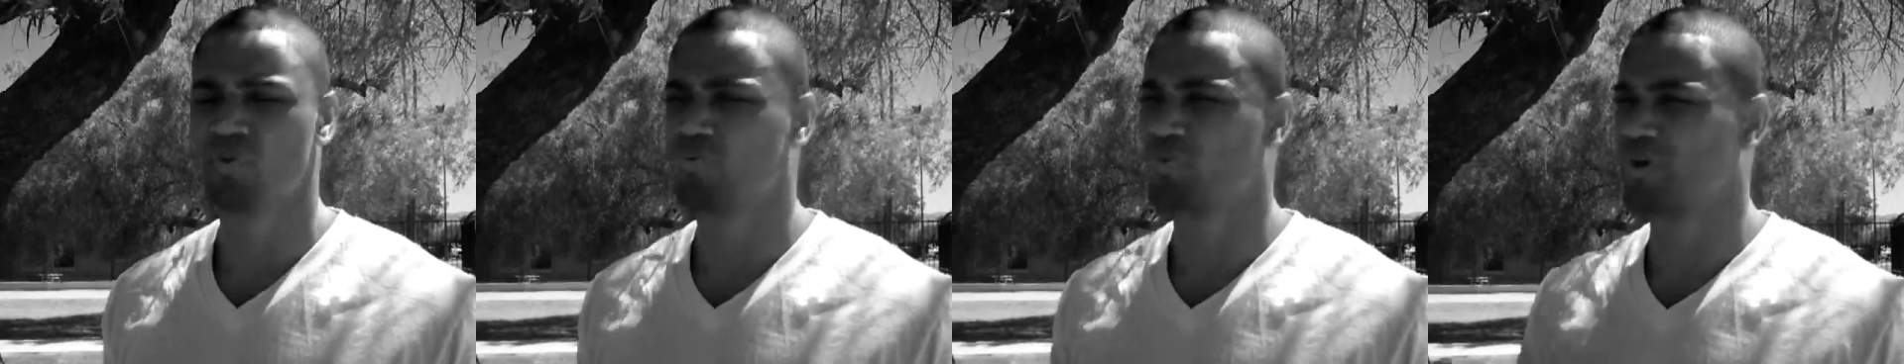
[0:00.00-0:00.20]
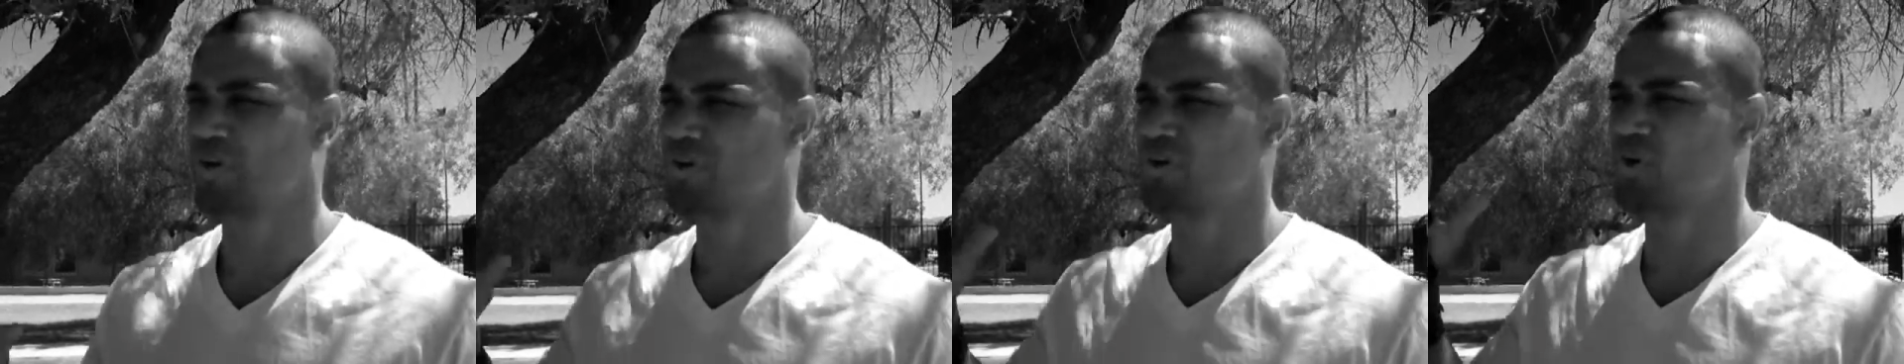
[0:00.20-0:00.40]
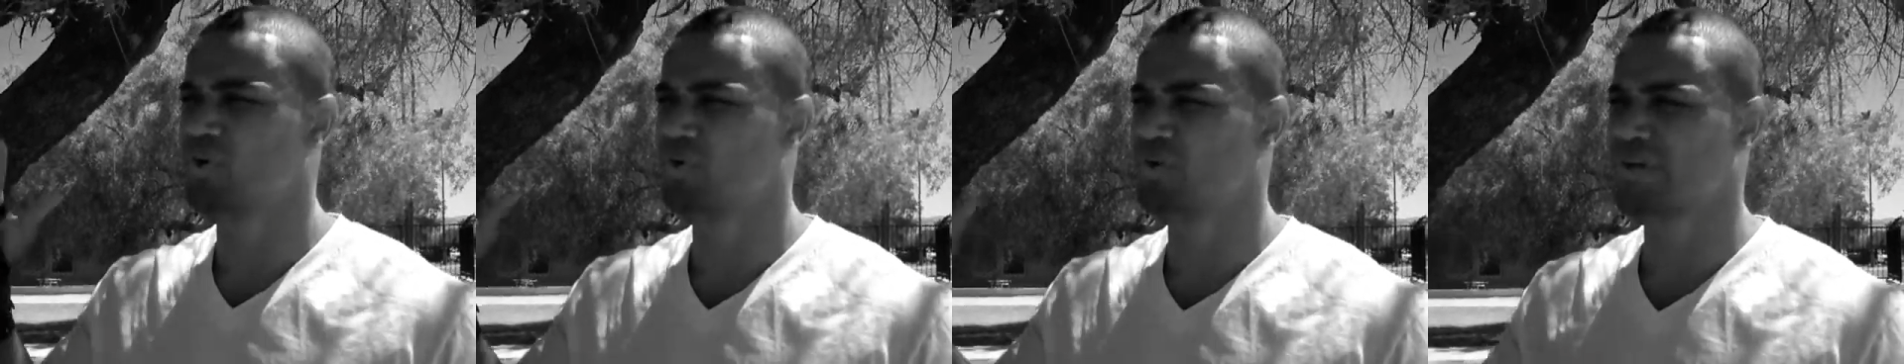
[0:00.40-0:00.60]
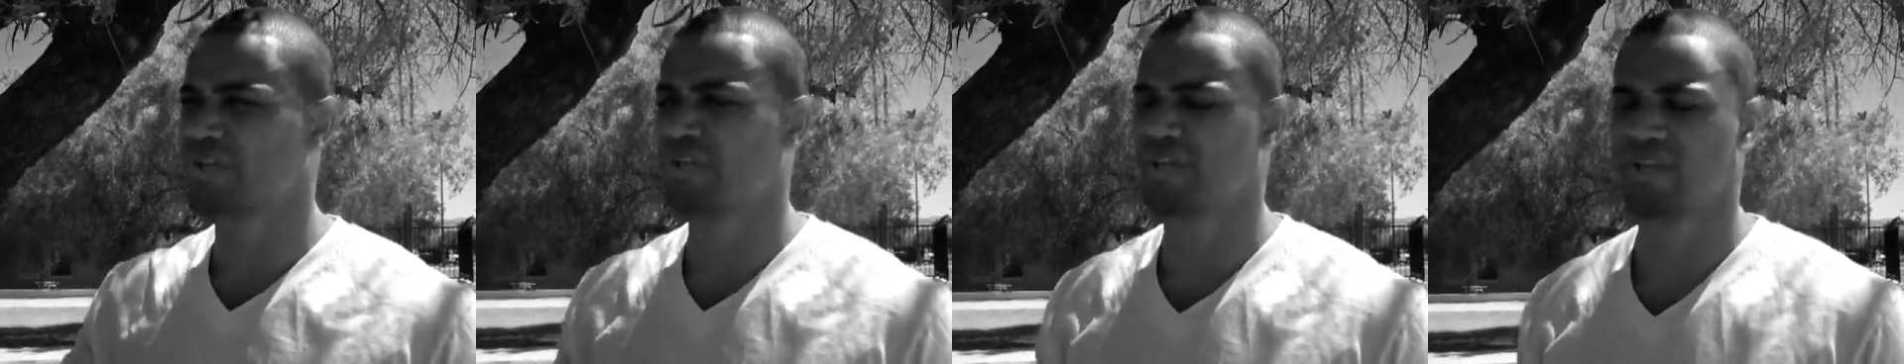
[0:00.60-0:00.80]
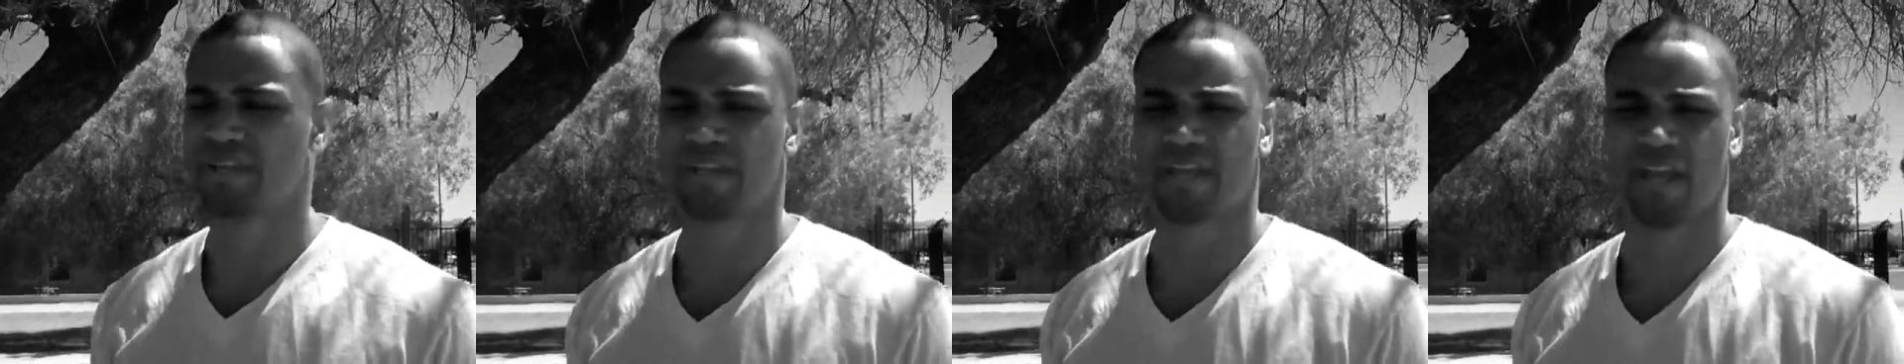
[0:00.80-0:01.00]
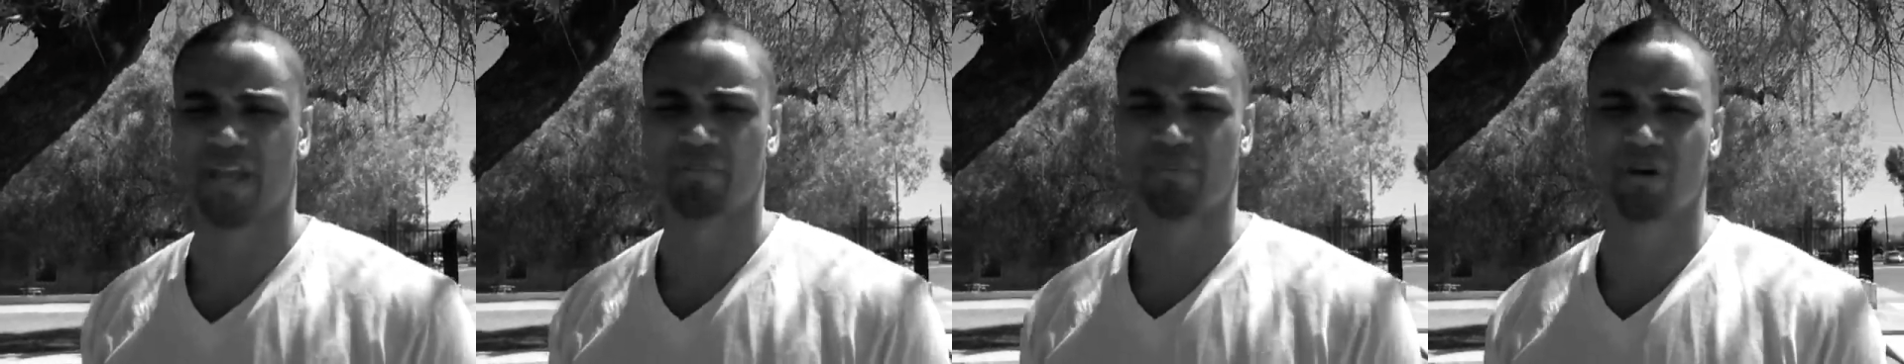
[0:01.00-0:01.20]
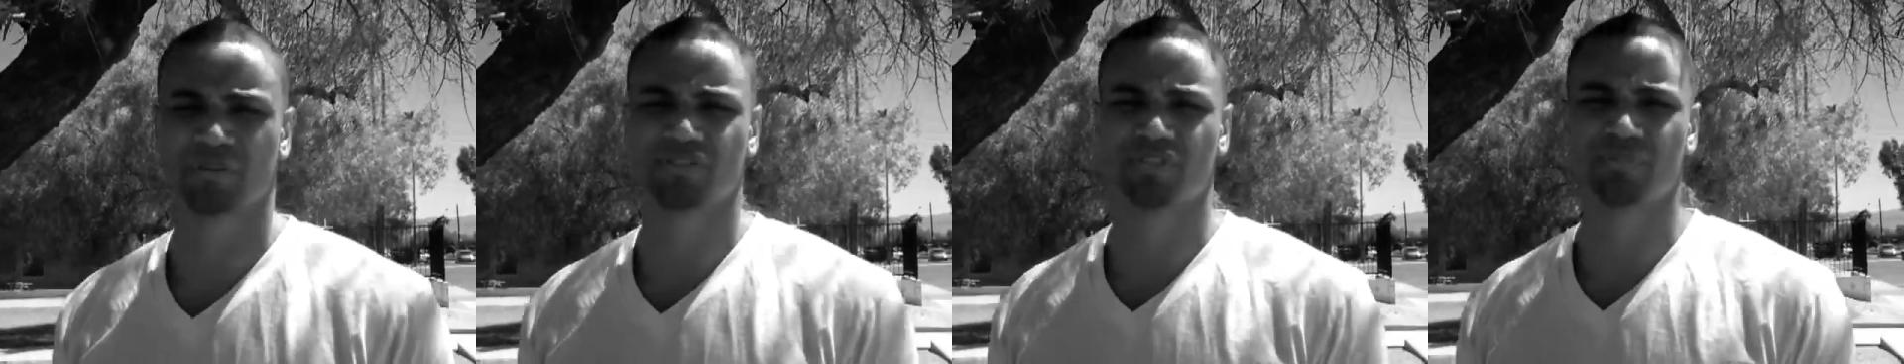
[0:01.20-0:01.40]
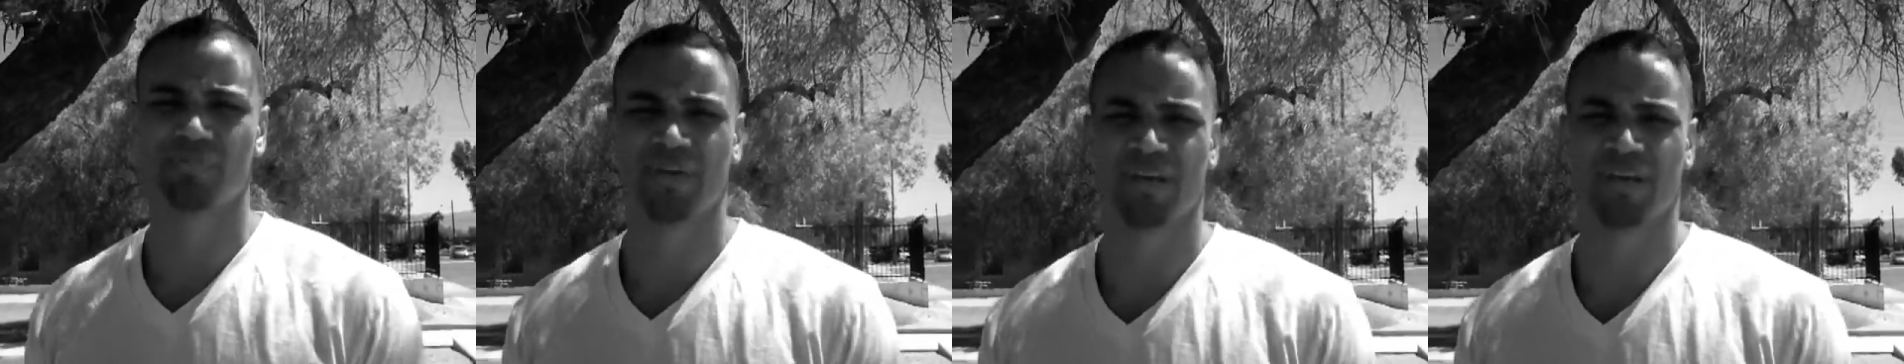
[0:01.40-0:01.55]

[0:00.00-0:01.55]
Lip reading: when an older kid came up to